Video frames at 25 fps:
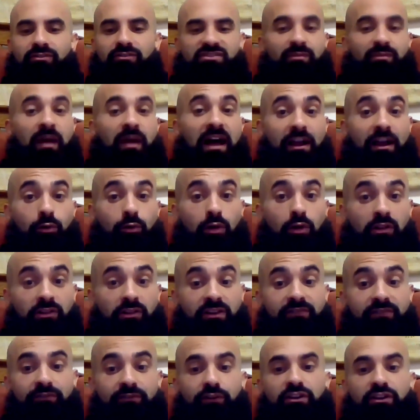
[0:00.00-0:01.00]
some high
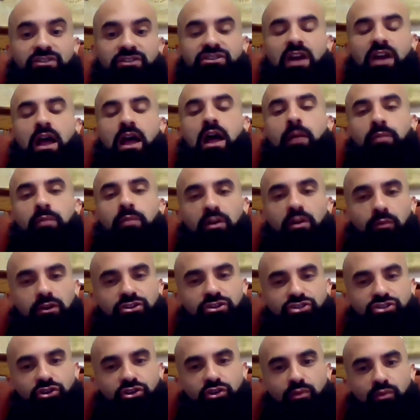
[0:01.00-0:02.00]
quality footage, but I want
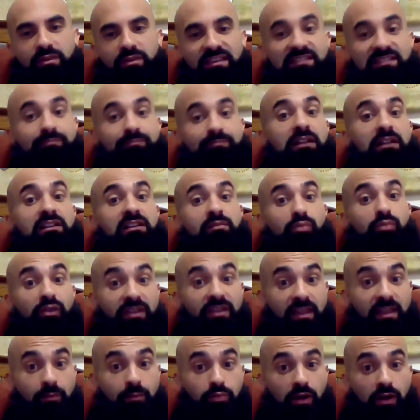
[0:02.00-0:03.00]
to show you what this belly
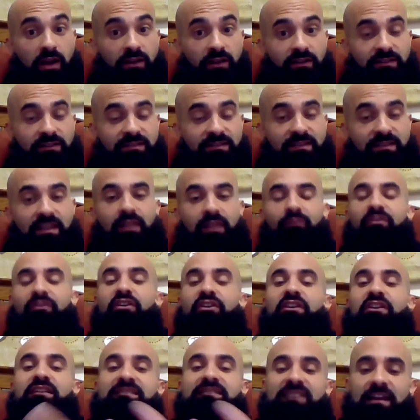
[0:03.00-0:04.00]
breathing product that I'm
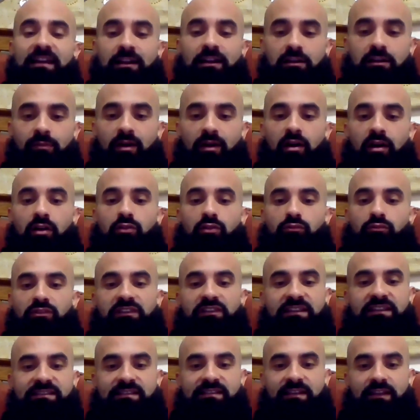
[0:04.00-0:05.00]
very excited about
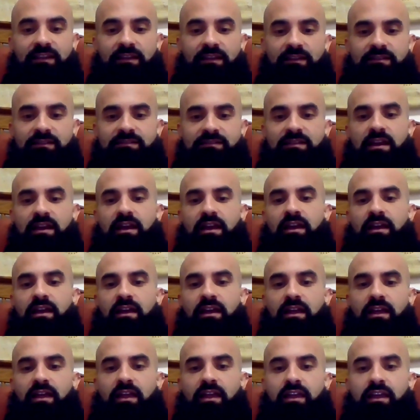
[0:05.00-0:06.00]
releasing is.
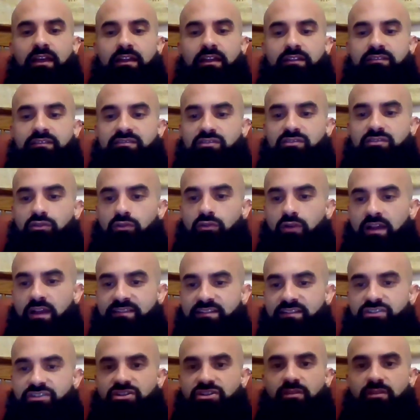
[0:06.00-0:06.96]
And so as I